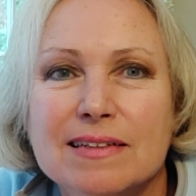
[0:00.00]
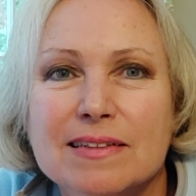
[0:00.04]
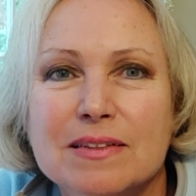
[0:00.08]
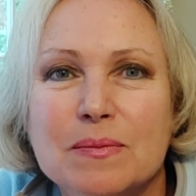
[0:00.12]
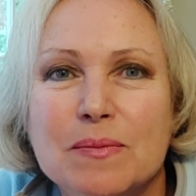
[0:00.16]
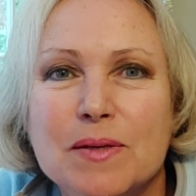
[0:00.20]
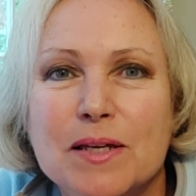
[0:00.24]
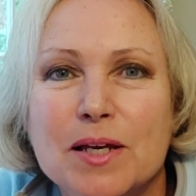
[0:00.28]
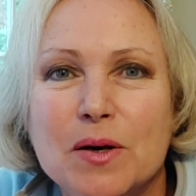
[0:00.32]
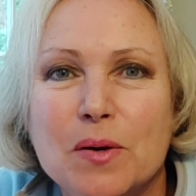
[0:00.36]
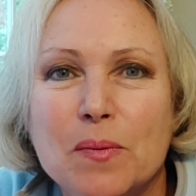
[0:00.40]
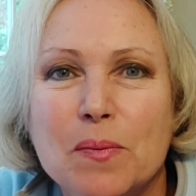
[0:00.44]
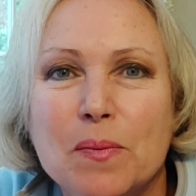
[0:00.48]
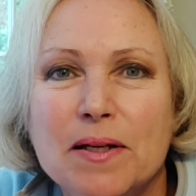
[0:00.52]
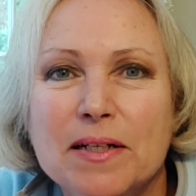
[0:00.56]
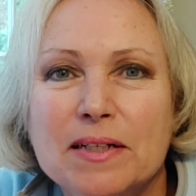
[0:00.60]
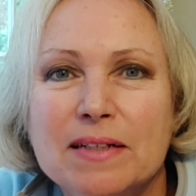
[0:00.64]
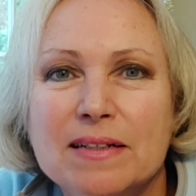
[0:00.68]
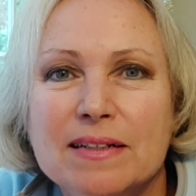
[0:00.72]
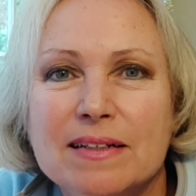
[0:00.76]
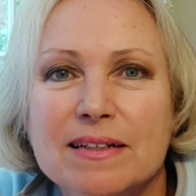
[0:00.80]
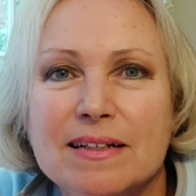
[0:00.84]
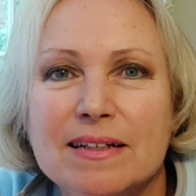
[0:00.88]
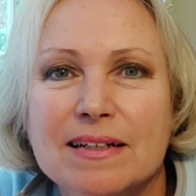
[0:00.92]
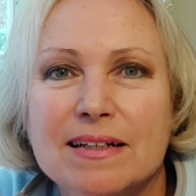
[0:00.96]
to be open,
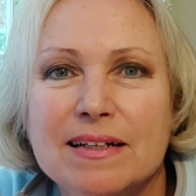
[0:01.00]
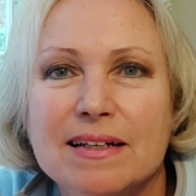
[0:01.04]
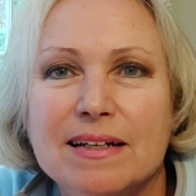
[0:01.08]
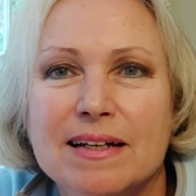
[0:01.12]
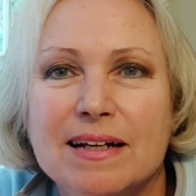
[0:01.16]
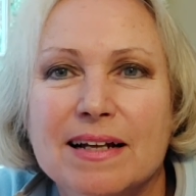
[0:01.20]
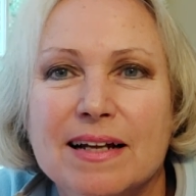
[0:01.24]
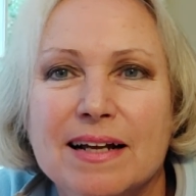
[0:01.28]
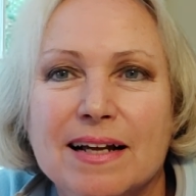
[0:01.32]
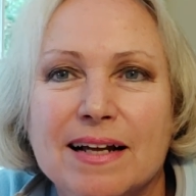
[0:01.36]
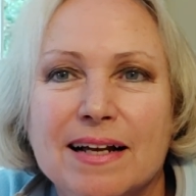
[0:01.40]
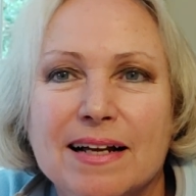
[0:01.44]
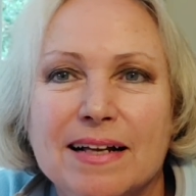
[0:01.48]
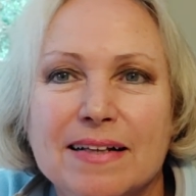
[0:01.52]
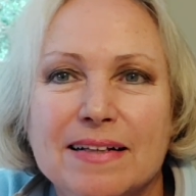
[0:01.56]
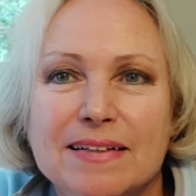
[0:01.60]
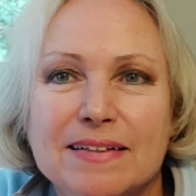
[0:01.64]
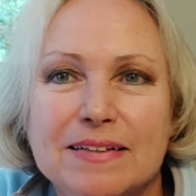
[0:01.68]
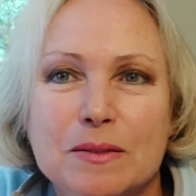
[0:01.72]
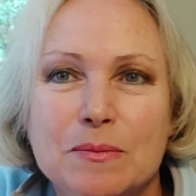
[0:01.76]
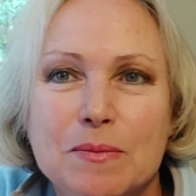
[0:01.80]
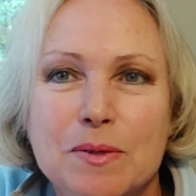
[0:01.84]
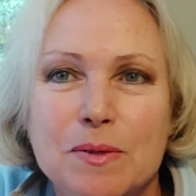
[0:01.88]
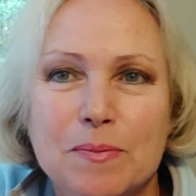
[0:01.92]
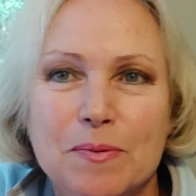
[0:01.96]

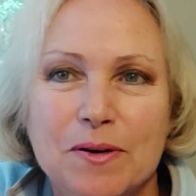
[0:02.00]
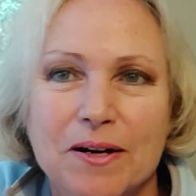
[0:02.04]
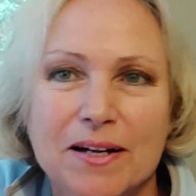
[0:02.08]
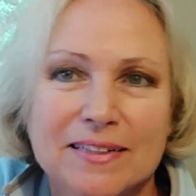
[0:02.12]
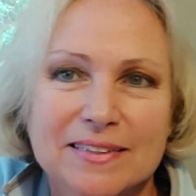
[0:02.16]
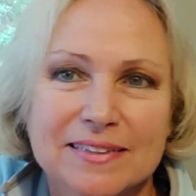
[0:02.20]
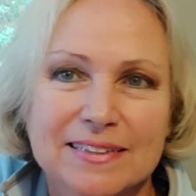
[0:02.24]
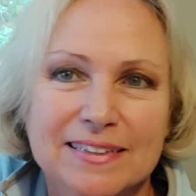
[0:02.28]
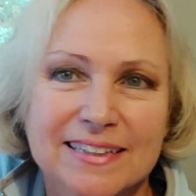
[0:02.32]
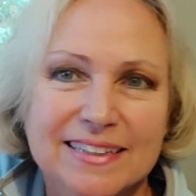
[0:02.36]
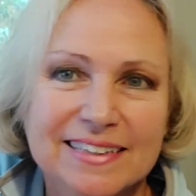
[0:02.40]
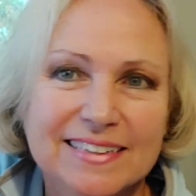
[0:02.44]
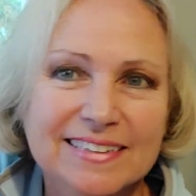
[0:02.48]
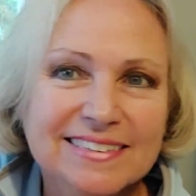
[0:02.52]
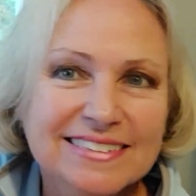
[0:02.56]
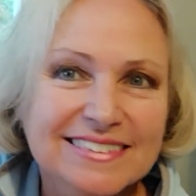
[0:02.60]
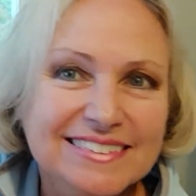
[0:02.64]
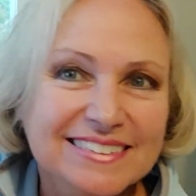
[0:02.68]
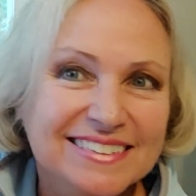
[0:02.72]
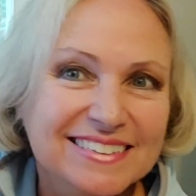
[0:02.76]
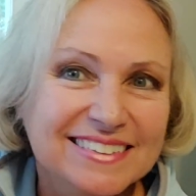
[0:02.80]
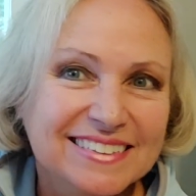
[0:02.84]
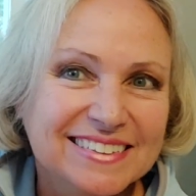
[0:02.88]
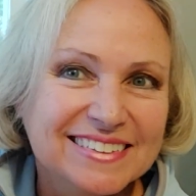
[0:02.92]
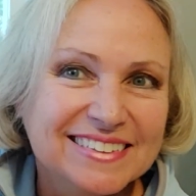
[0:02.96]
to be present,
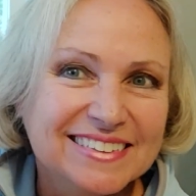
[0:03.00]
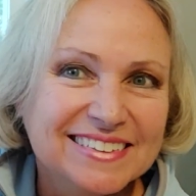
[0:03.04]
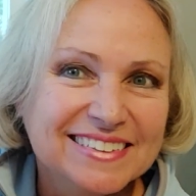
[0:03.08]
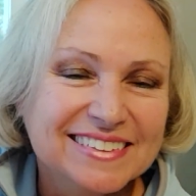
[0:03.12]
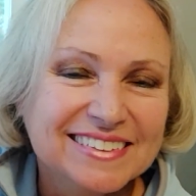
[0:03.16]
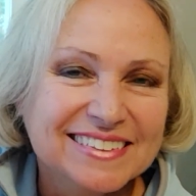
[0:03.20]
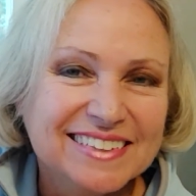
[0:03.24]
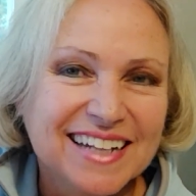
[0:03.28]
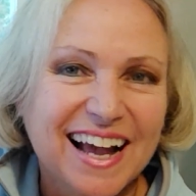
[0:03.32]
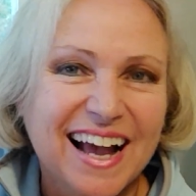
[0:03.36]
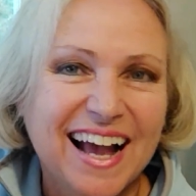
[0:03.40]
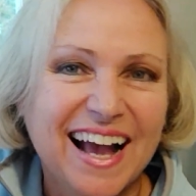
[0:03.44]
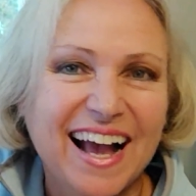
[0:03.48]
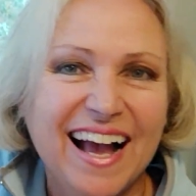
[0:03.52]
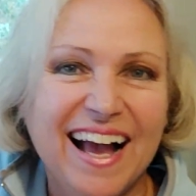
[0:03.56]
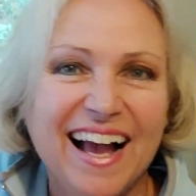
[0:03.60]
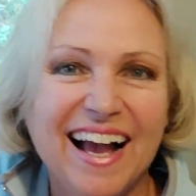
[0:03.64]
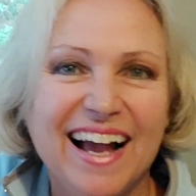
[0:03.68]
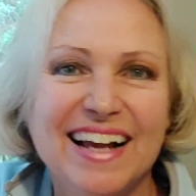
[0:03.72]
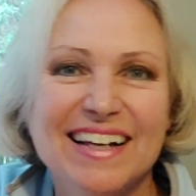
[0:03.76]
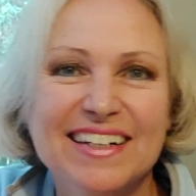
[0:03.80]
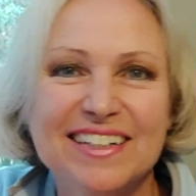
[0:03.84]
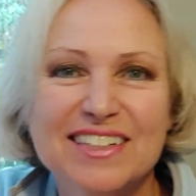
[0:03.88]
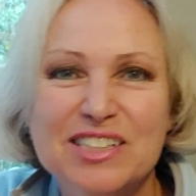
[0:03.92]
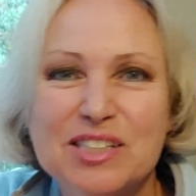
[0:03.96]

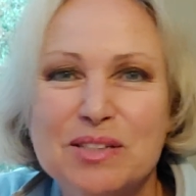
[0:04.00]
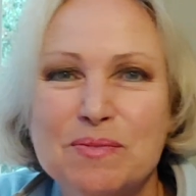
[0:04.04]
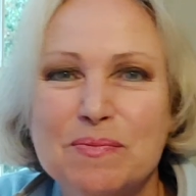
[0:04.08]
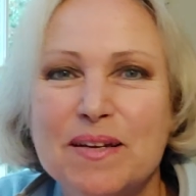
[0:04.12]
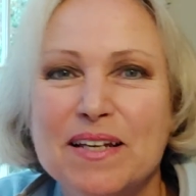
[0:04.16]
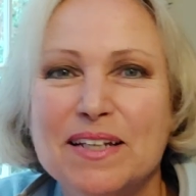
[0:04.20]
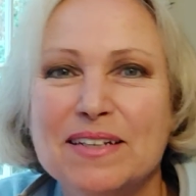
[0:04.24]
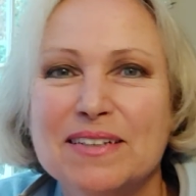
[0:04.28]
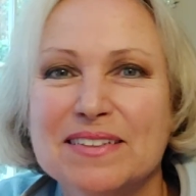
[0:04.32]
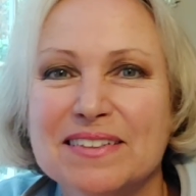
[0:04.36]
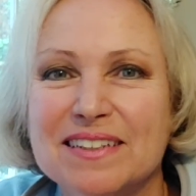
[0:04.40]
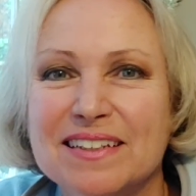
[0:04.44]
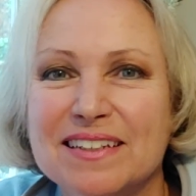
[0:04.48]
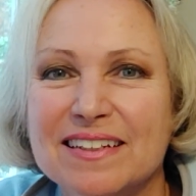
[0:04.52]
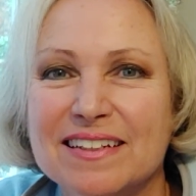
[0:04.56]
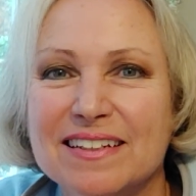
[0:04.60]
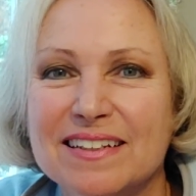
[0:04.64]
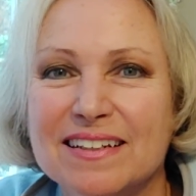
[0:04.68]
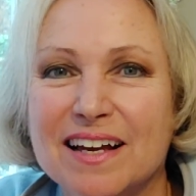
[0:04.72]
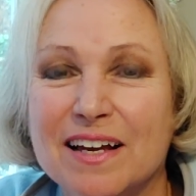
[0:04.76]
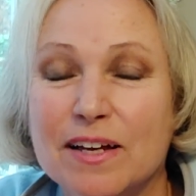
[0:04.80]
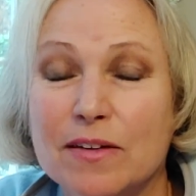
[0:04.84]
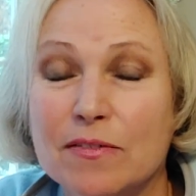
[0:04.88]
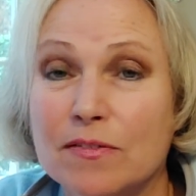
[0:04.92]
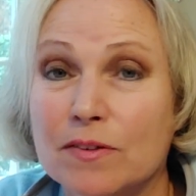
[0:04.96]
and to speak into the
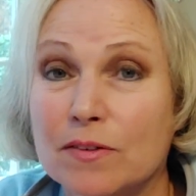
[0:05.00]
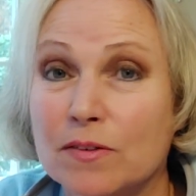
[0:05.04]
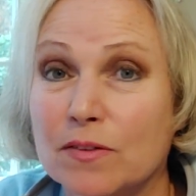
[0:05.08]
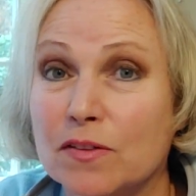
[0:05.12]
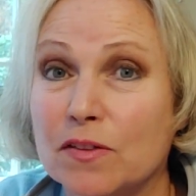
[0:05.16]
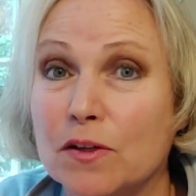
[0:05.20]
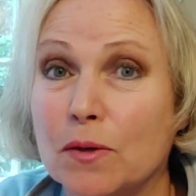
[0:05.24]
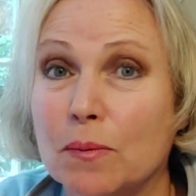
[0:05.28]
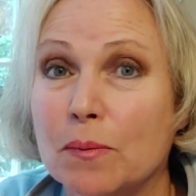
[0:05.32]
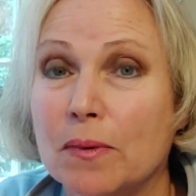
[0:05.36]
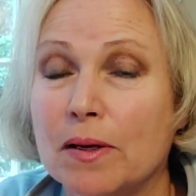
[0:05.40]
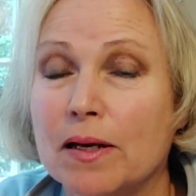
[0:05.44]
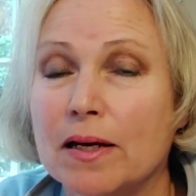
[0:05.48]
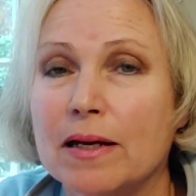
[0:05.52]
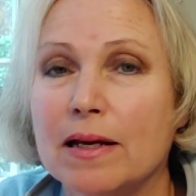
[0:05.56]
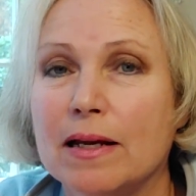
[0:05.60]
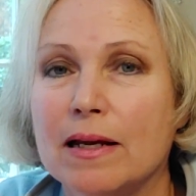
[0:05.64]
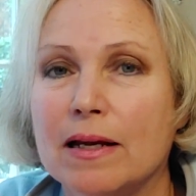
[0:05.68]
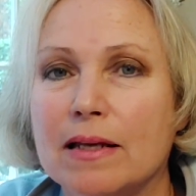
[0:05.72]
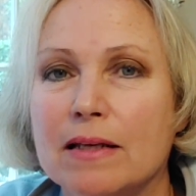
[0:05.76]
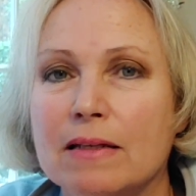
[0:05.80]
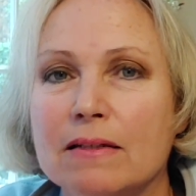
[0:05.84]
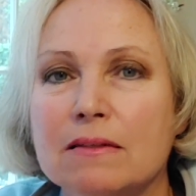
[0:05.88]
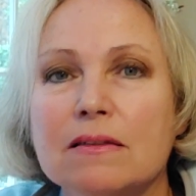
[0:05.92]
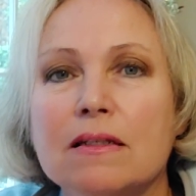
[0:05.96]
life of
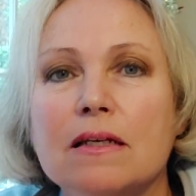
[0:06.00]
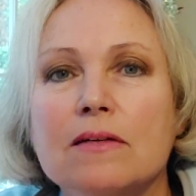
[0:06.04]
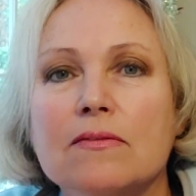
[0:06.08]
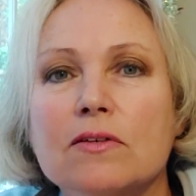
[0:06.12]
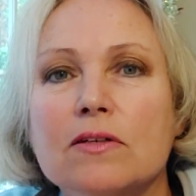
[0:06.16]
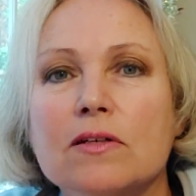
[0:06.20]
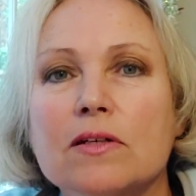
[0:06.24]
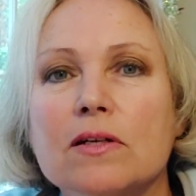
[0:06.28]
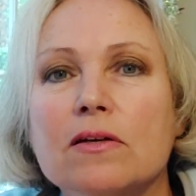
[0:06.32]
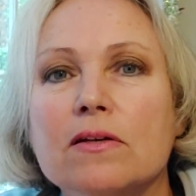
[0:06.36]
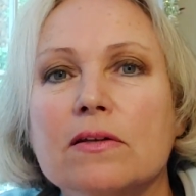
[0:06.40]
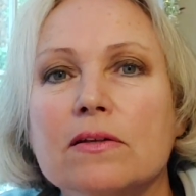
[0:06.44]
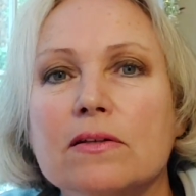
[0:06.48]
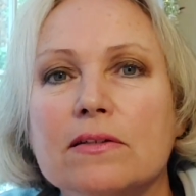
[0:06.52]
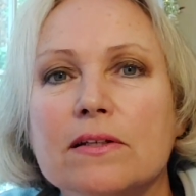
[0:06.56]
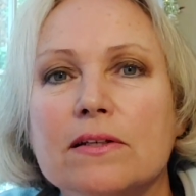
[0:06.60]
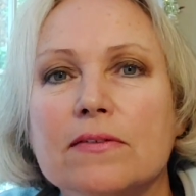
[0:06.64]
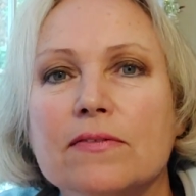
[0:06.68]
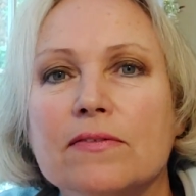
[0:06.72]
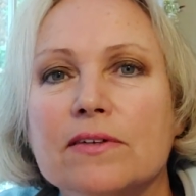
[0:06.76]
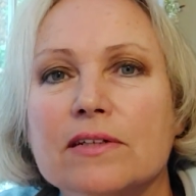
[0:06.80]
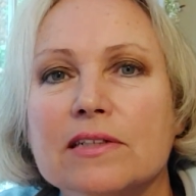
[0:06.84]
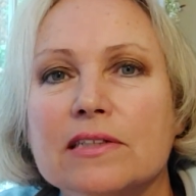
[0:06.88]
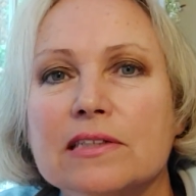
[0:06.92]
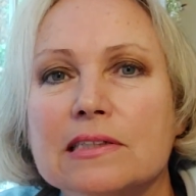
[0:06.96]
somebody. You'll never know the
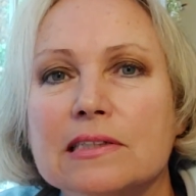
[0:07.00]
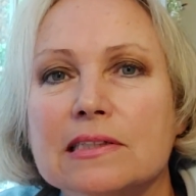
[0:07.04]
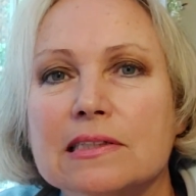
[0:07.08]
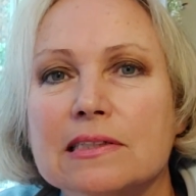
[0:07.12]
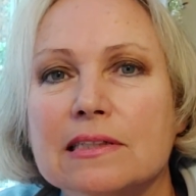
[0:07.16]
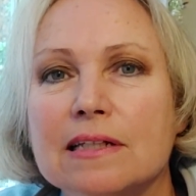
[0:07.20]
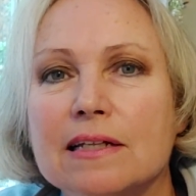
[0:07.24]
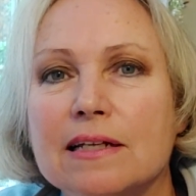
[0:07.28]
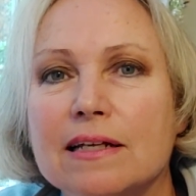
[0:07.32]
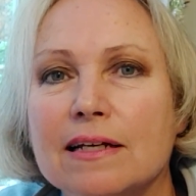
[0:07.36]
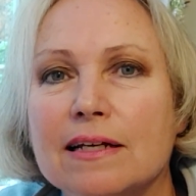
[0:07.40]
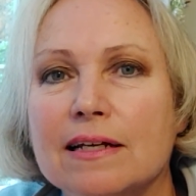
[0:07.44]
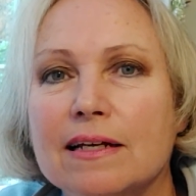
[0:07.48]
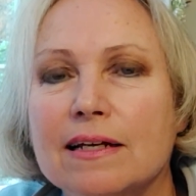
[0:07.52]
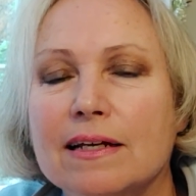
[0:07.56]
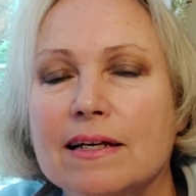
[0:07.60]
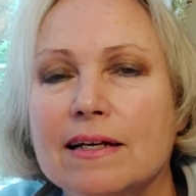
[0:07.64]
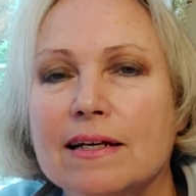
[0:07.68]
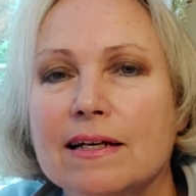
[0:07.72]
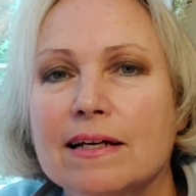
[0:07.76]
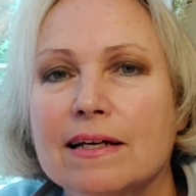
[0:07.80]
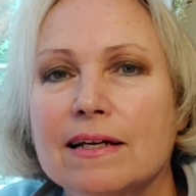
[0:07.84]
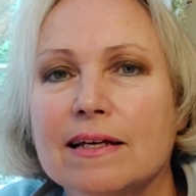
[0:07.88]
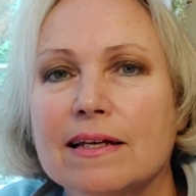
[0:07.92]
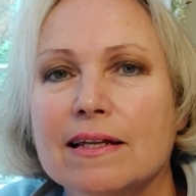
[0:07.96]
difference
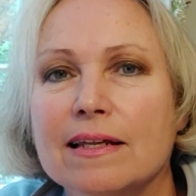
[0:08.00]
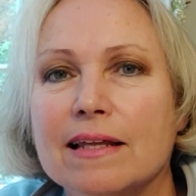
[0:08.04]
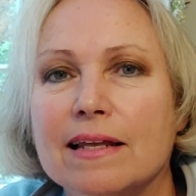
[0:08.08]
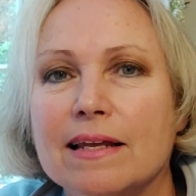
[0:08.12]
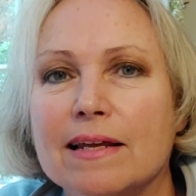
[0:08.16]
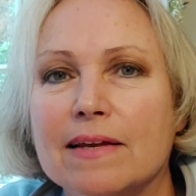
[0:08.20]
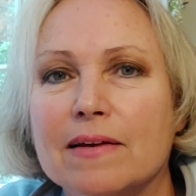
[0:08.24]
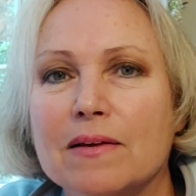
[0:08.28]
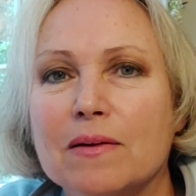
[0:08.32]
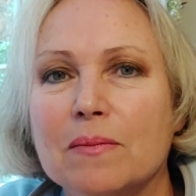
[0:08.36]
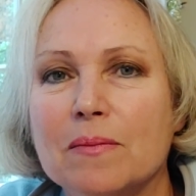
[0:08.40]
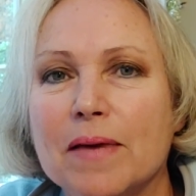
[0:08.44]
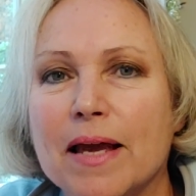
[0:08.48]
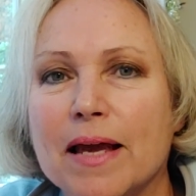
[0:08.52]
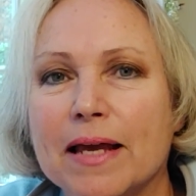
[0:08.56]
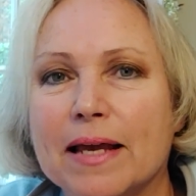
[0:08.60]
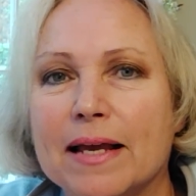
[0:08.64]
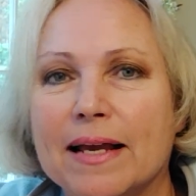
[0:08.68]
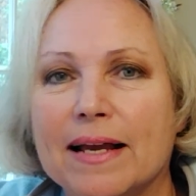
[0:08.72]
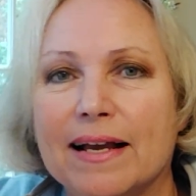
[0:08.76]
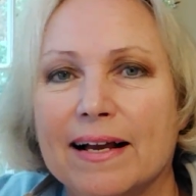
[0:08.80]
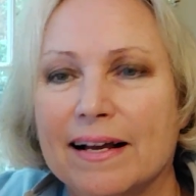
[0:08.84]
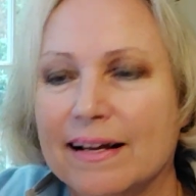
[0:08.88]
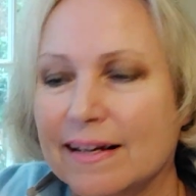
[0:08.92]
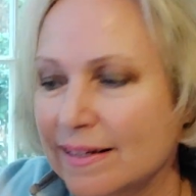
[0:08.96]
that it'll
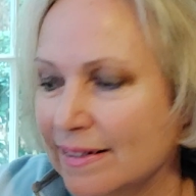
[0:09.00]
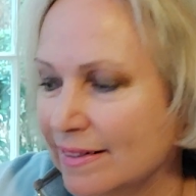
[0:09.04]
make.